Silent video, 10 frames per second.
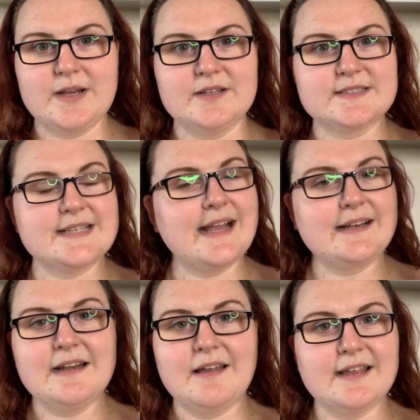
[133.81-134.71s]
It looks
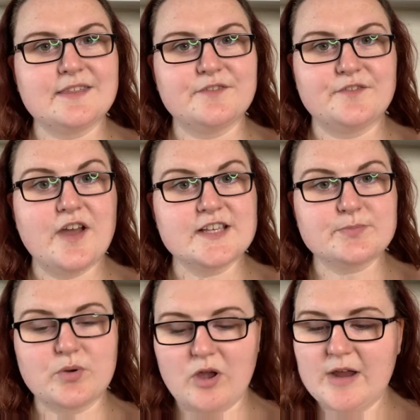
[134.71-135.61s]
exactly like the
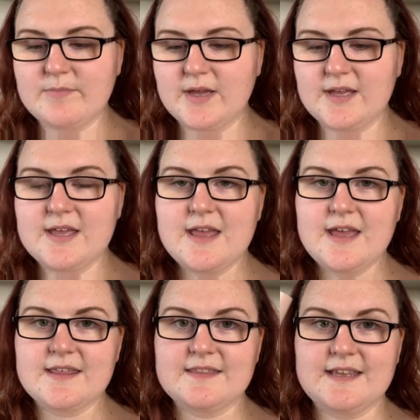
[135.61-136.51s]
first primer,
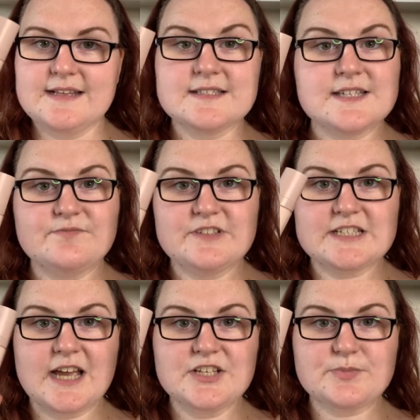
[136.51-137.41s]
the Instant
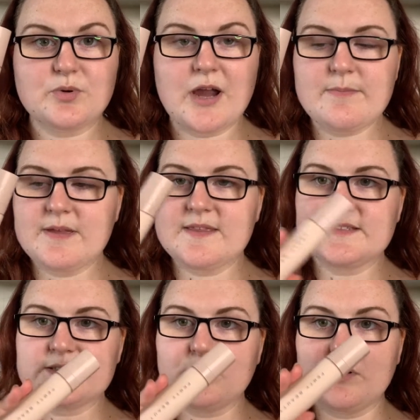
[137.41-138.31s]
Retouch primer.
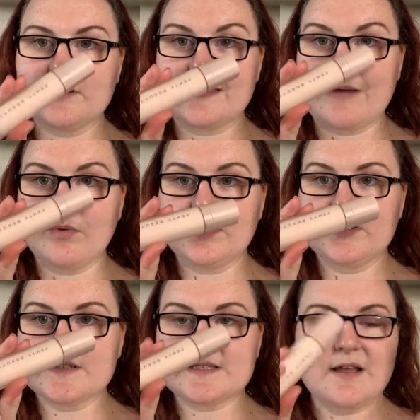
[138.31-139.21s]
This is what that
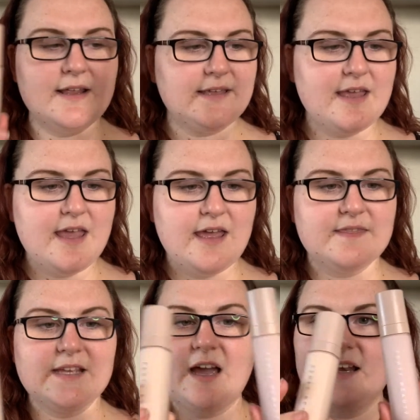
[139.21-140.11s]
one looks like.
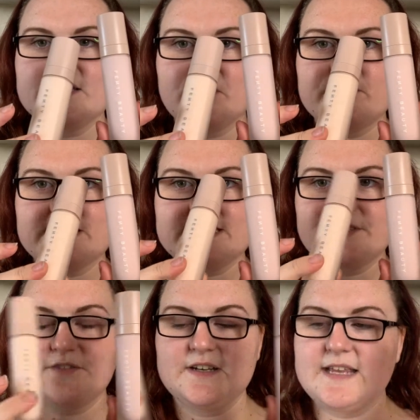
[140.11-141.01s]
The colour is obviously
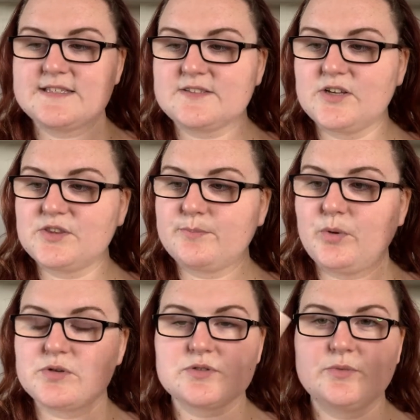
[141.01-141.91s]
different inside the
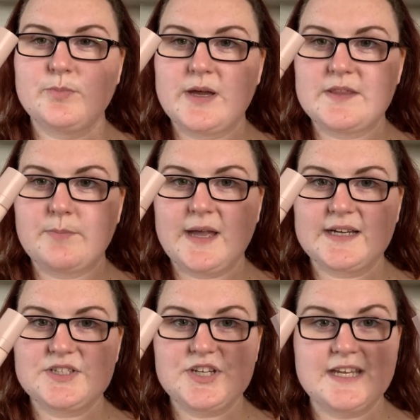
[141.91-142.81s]
bottle, but the
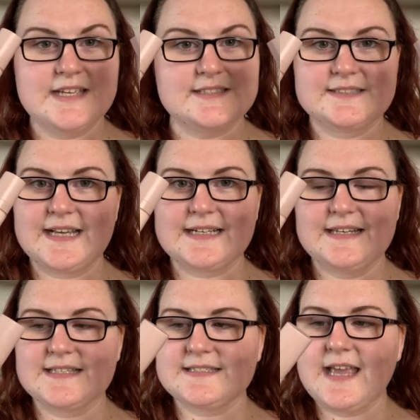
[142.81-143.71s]
packaging is
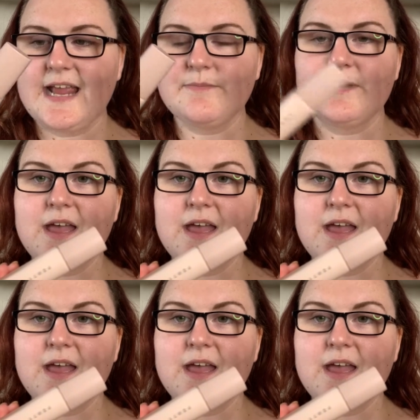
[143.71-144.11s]
exactly the same.